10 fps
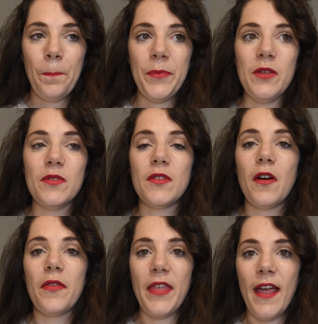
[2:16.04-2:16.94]
you
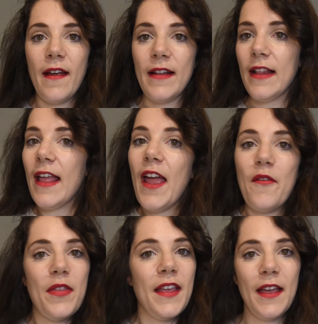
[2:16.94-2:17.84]
start there and then
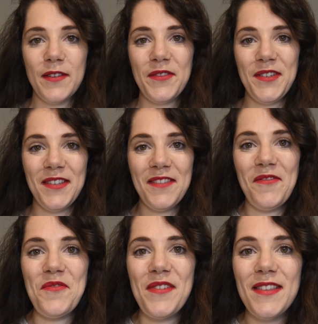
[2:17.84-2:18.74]
everything else will just
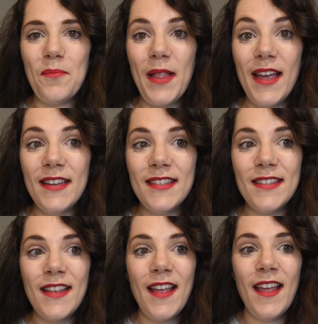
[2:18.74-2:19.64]
fall into
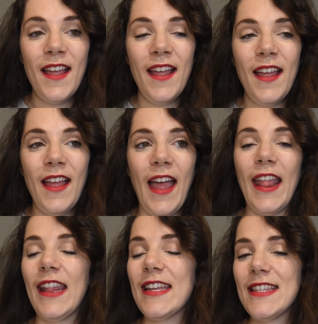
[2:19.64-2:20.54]
place.
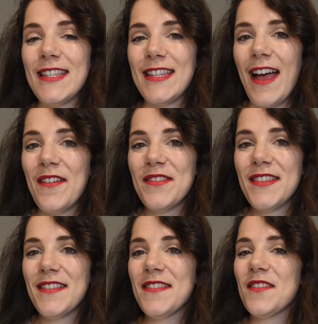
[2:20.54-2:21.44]
And it
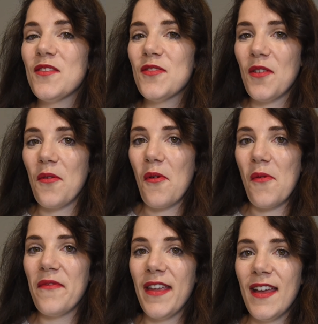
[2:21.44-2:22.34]
sounds so
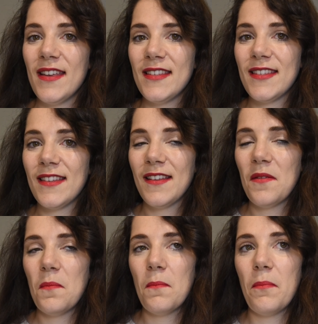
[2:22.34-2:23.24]
obvious,
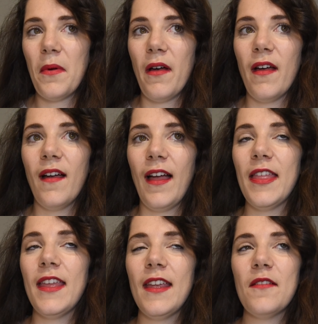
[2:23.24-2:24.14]
but I
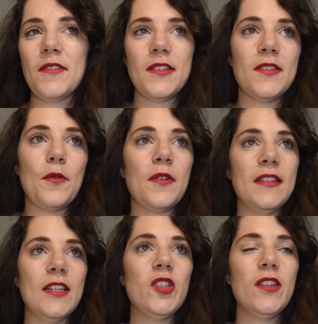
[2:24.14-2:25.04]
think we're just so
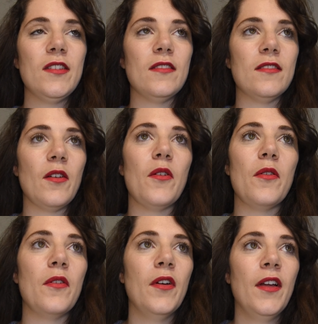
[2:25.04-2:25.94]
conditioned to
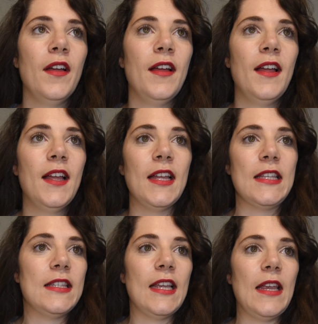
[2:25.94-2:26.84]
sew the
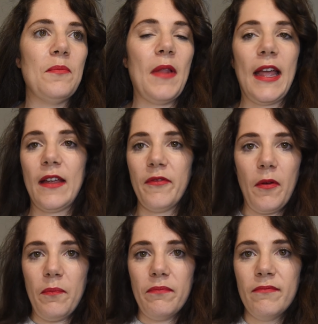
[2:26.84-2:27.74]
seam like
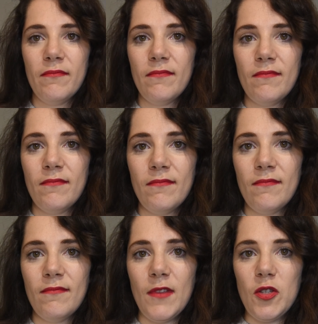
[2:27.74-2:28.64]
from
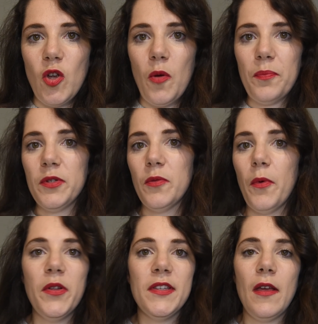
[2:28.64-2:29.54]
the top to the
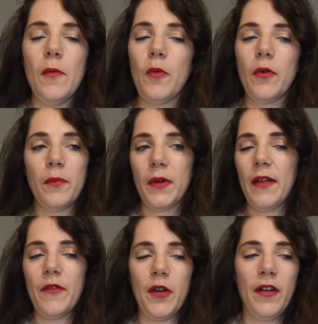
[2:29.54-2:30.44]
bottom or
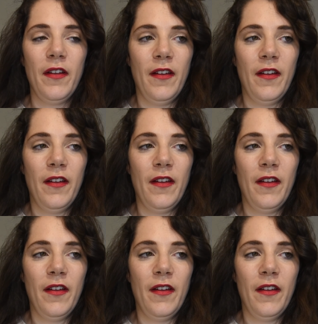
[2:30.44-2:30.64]
whatever.